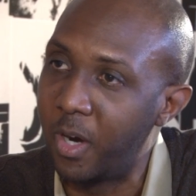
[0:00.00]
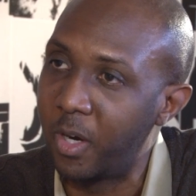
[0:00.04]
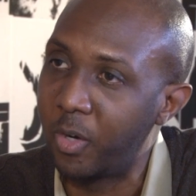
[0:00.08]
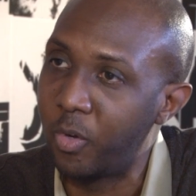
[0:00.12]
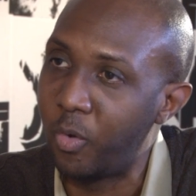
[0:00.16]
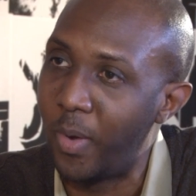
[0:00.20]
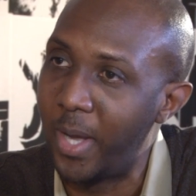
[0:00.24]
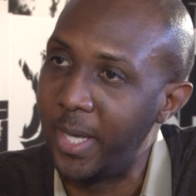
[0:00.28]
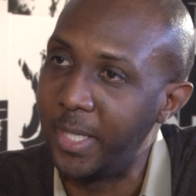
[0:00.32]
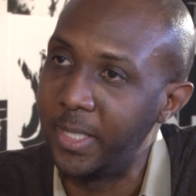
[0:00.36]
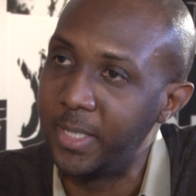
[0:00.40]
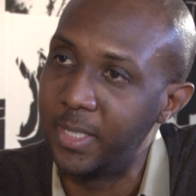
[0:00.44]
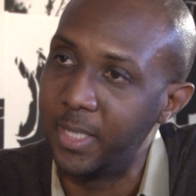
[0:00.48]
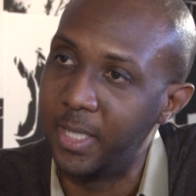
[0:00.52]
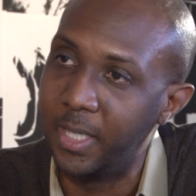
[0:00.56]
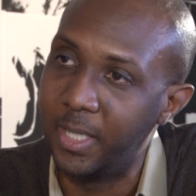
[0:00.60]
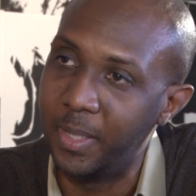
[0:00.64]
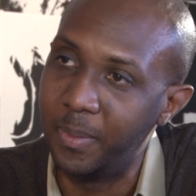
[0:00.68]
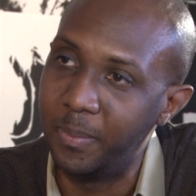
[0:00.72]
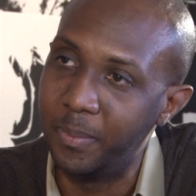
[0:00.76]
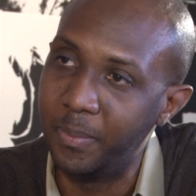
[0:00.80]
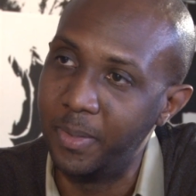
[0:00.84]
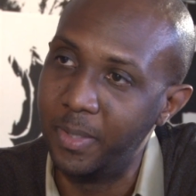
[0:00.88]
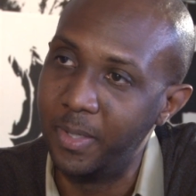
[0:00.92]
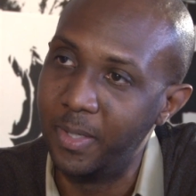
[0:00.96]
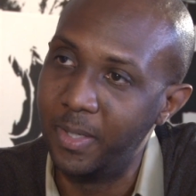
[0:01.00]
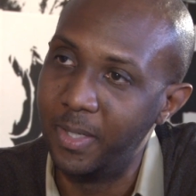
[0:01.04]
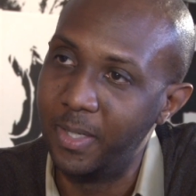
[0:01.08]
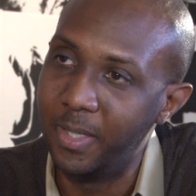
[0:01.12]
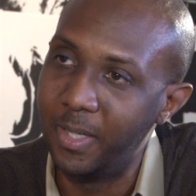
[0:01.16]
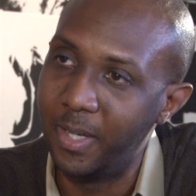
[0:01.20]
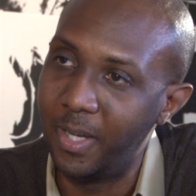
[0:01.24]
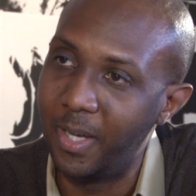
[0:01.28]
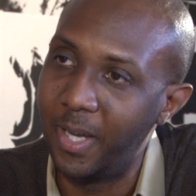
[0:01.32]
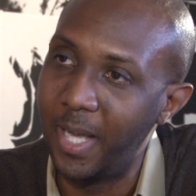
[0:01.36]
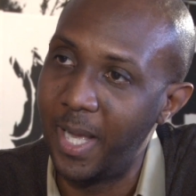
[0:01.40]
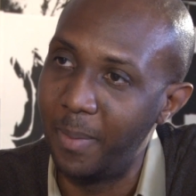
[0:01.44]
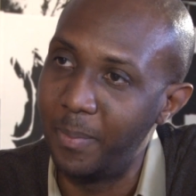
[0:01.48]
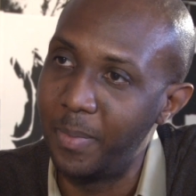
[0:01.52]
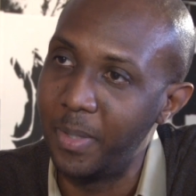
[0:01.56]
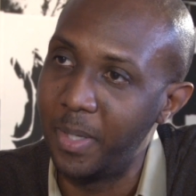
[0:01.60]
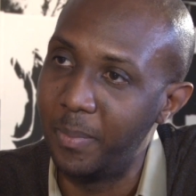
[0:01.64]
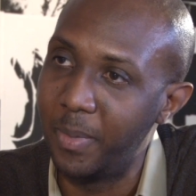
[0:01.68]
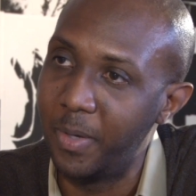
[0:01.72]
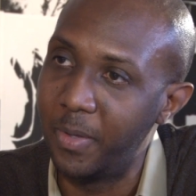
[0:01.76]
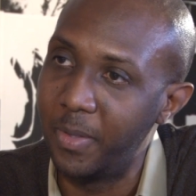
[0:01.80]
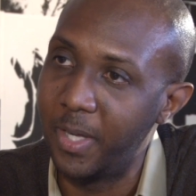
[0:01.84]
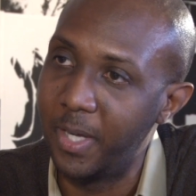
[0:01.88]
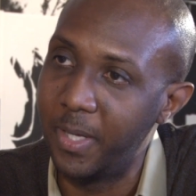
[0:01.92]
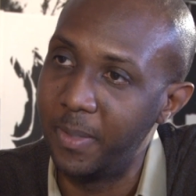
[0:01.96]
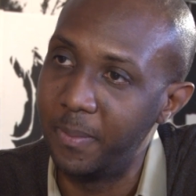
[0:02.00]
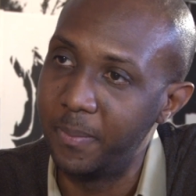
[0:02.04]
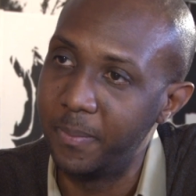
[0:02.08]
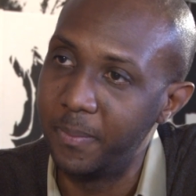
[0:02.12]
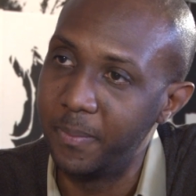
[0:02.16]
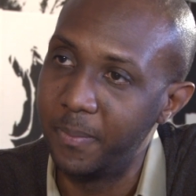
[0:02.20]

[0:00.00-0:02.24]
are quite happy about that.